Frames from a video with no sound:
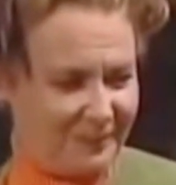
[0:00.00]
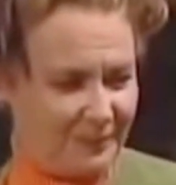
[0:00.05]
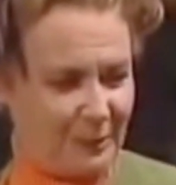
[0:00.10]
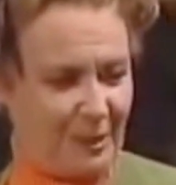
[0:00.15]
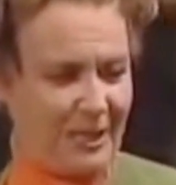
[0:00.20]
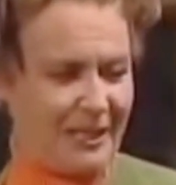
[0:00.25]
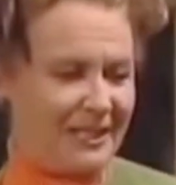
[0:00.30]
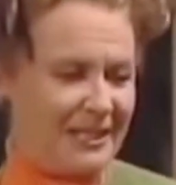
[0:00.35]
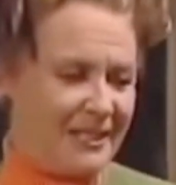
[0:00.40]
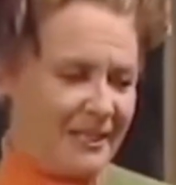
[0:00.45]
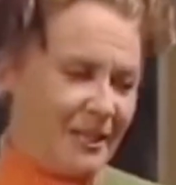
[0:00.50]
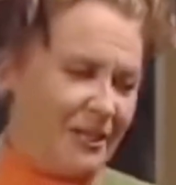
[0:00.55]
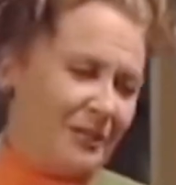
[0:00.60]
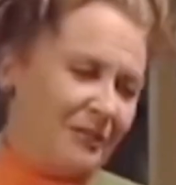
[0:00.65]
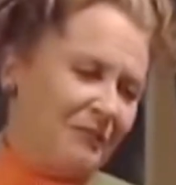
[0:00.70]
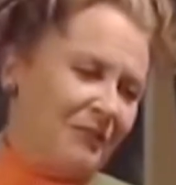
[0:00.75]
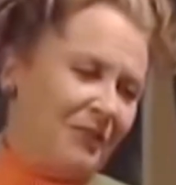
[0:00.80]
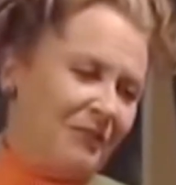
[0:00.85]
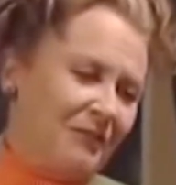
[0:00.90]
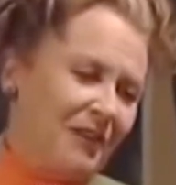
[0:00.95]
Grace is going to
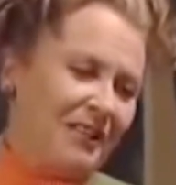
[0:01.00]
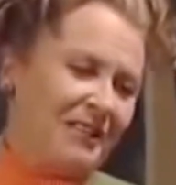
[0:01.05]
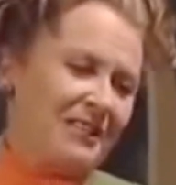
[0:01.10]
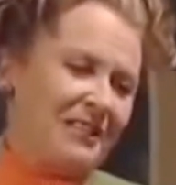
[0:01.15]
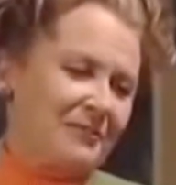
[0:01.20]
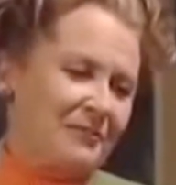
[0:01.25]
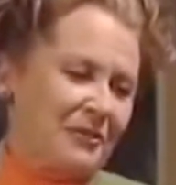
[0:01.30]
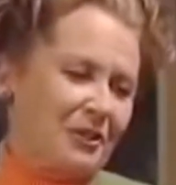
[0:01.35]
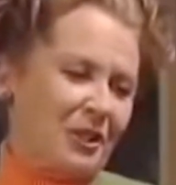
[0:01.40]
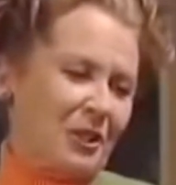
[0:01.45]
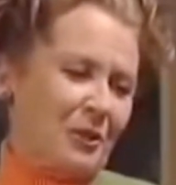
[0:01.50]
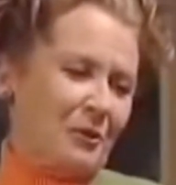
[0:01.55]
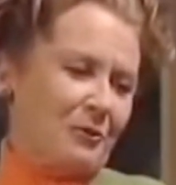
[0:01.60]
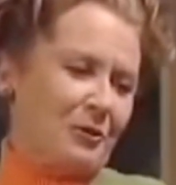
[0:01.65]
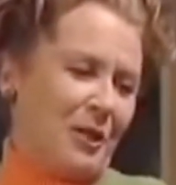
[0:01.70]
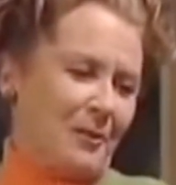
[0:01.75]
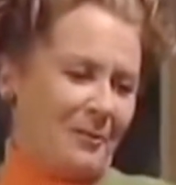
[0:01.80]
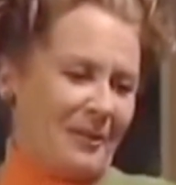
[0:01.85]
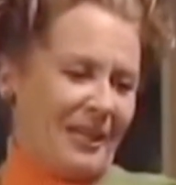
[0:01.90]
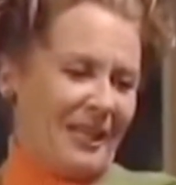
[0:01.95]
regret it if she goes
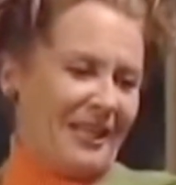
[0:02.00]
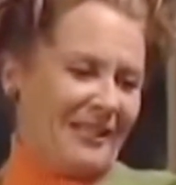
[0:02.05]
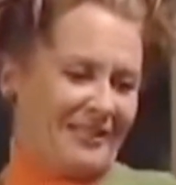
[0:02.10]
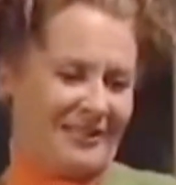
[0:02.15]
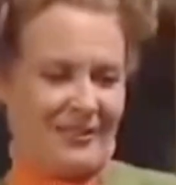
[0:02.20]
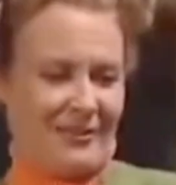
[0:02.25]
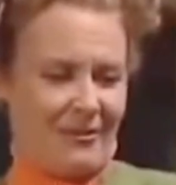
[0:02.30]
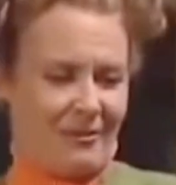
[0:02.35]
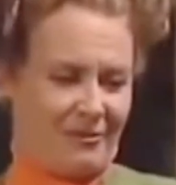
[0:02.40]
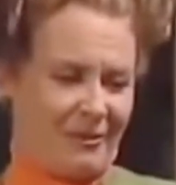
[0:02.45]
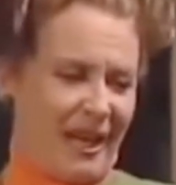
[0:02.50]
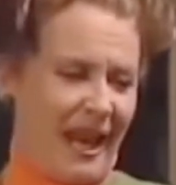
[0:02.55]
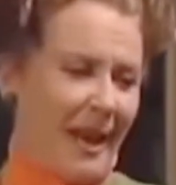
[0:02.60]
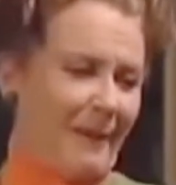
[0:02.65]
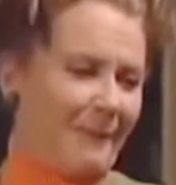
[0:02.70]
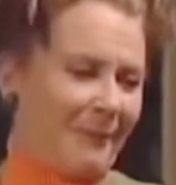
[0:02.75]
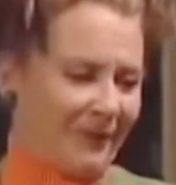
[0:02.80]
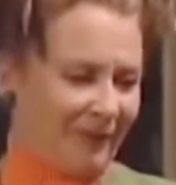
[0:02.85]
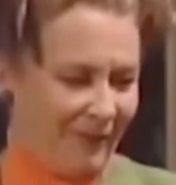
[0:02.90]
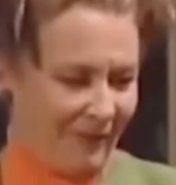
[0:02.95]
up against old
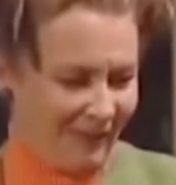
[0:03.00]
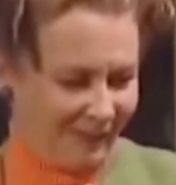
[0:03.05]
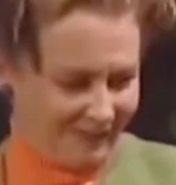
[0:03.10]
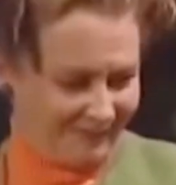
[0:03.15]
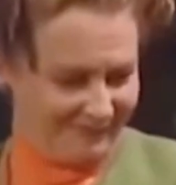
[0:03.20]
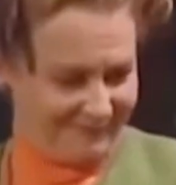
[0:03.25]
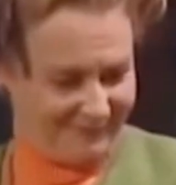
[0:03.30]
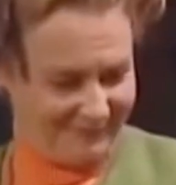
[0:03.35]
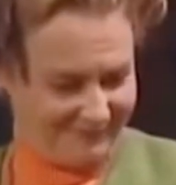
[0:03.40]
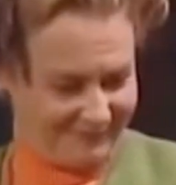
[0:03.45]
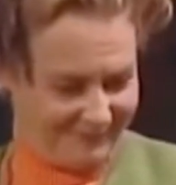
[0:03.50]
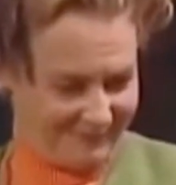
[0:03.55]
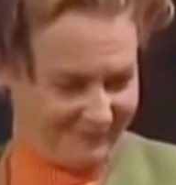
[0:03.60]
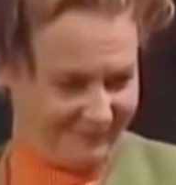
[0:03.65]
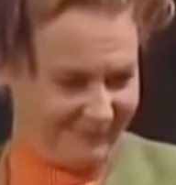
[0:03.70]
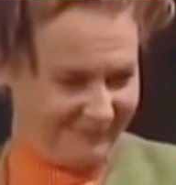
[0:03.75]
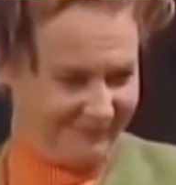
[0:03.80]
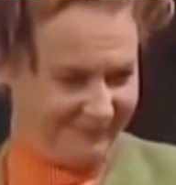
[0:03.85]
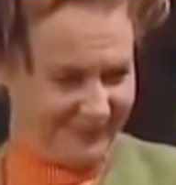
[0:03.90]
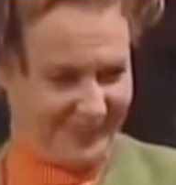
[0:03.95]
Tabitha.
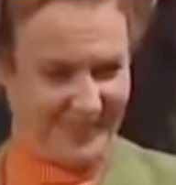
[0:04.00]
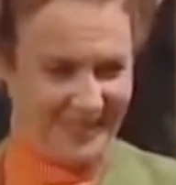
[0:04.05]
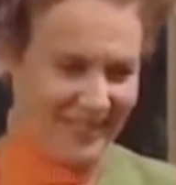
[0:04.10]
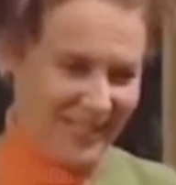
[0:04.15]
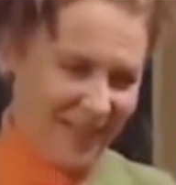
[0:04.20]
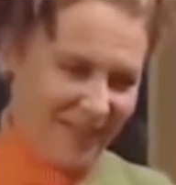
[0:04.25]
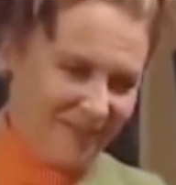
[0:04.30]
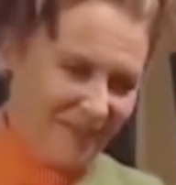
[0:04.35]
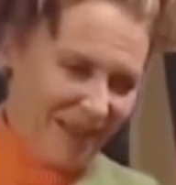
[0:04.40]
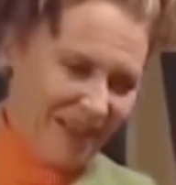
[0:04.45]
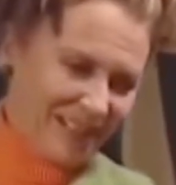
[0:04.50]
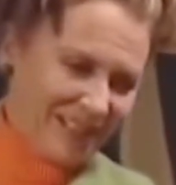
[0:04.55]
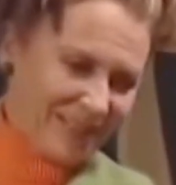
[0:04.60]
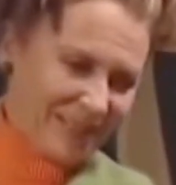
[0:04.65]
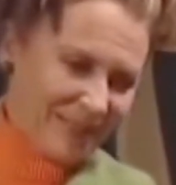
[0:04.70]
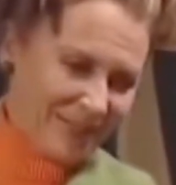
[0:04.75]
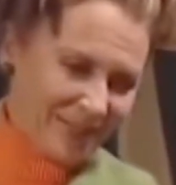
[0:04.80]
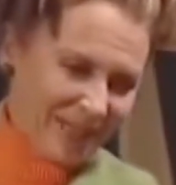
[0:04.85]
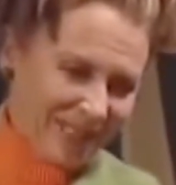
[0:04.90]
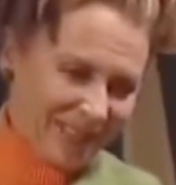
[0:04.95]
Isn't that right,
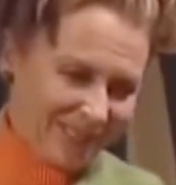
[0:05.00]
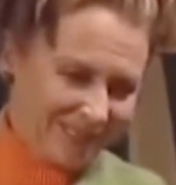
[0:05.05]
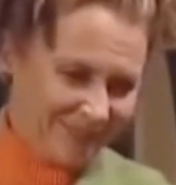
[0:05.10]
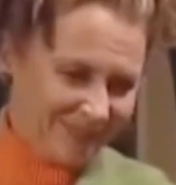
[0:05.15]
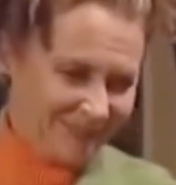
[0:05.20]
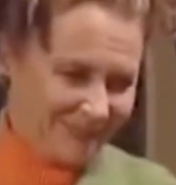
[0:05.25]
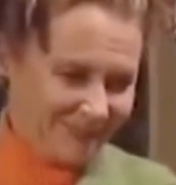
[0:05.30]
Timmy?